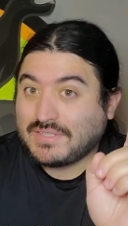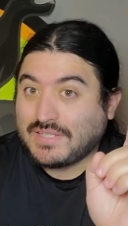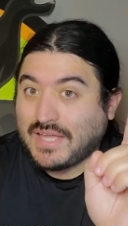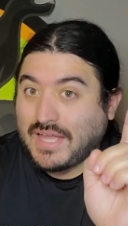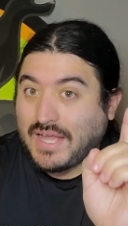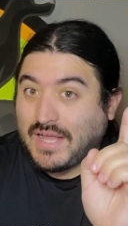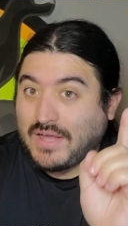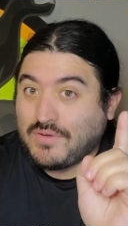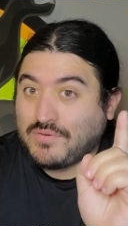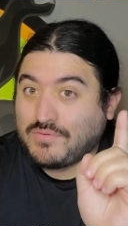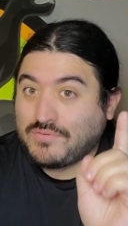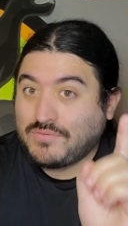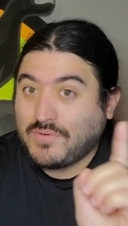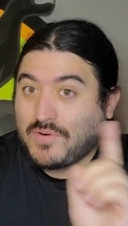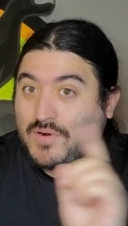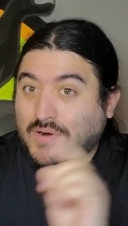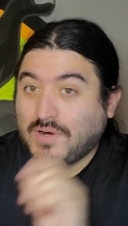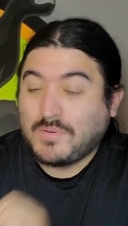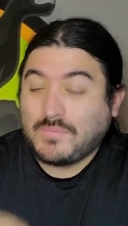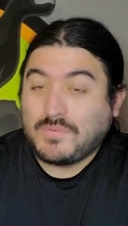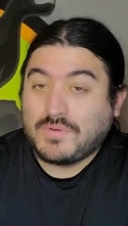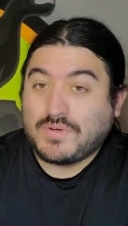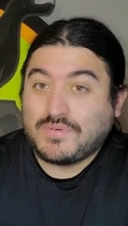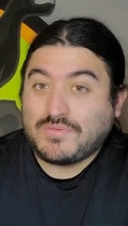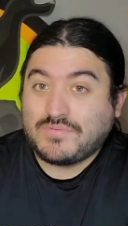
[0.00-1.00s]
how
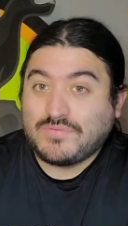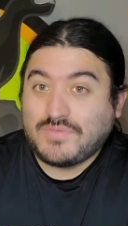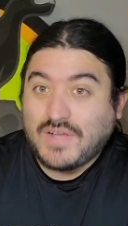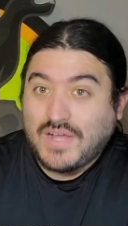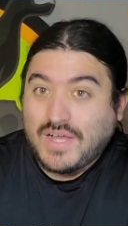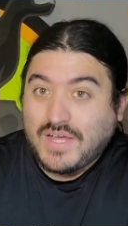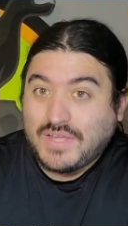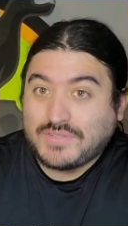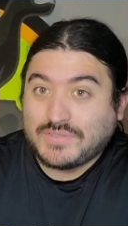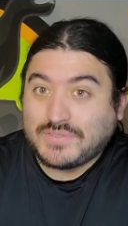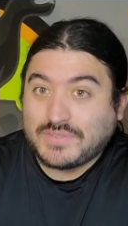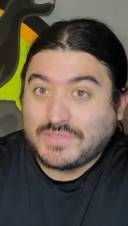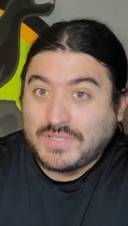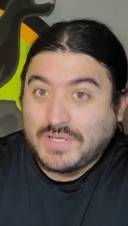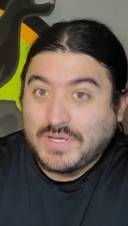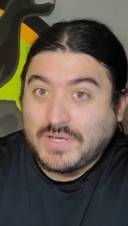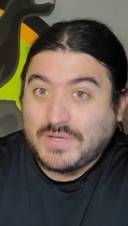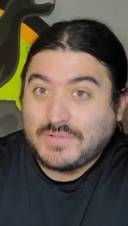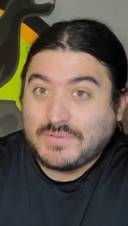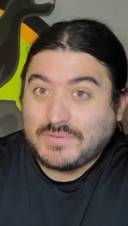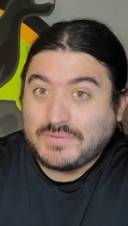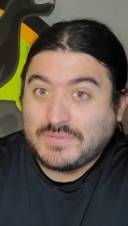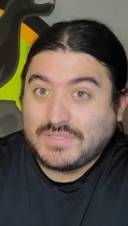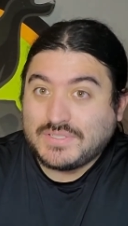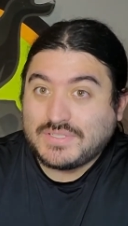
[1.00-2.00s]
far would a father
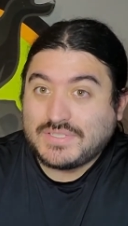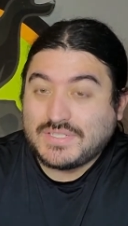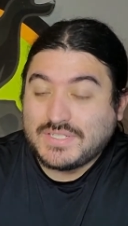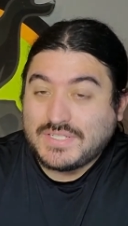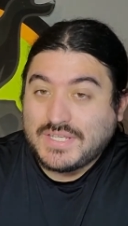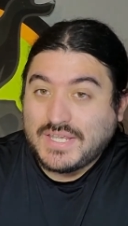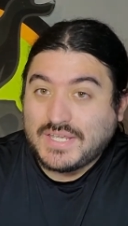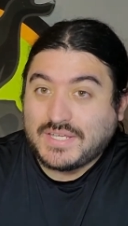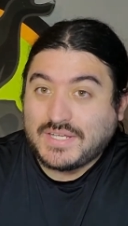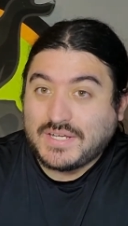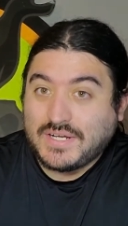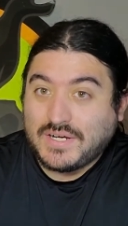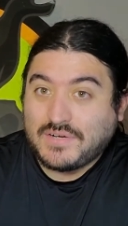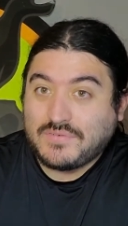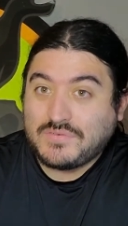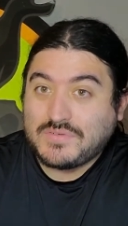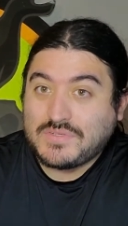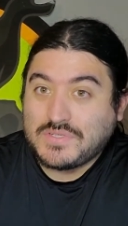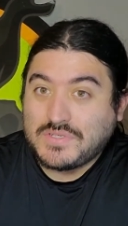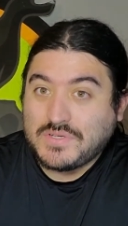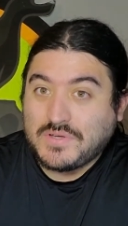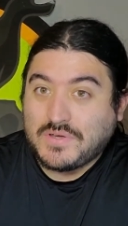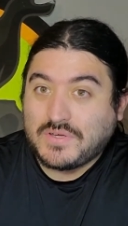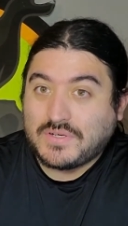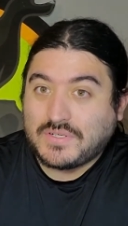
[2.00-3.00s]
go to take care of
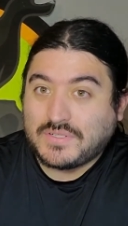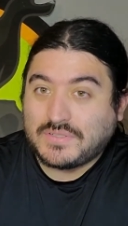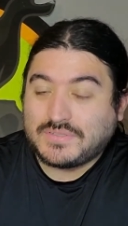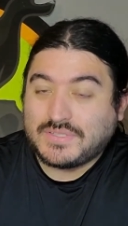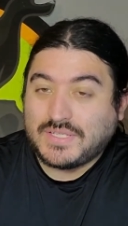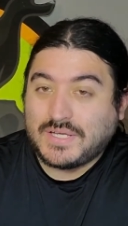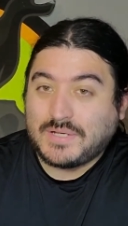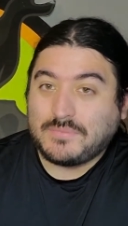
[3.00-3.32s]
his daughter?